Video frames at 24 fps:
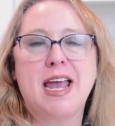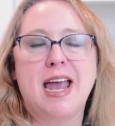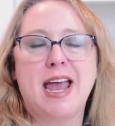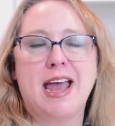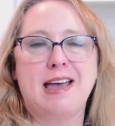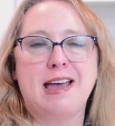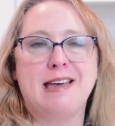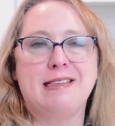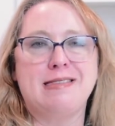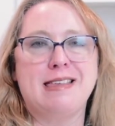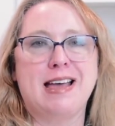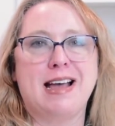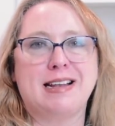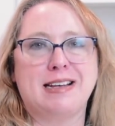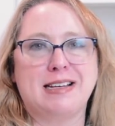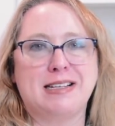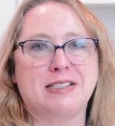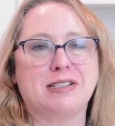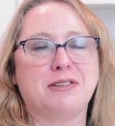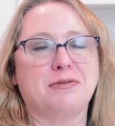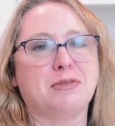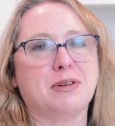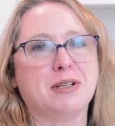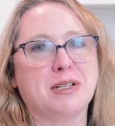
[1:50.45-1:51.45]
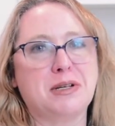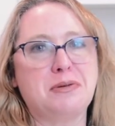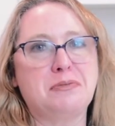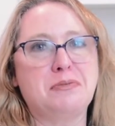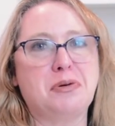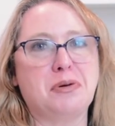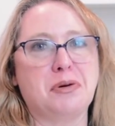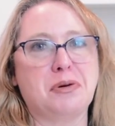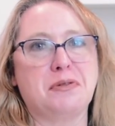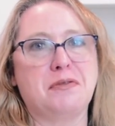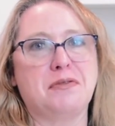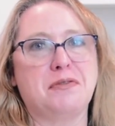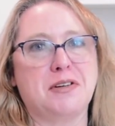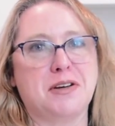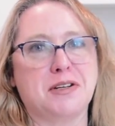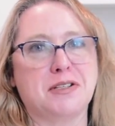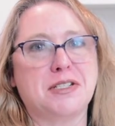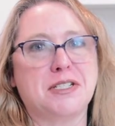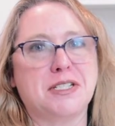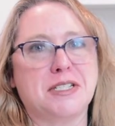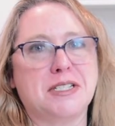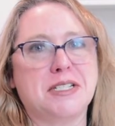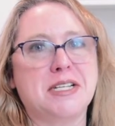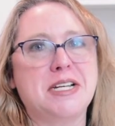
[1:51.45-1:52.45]
And that is a really important
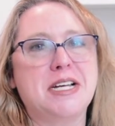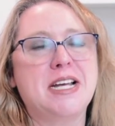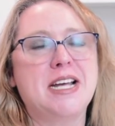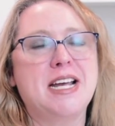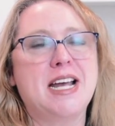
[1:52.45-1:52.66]
function.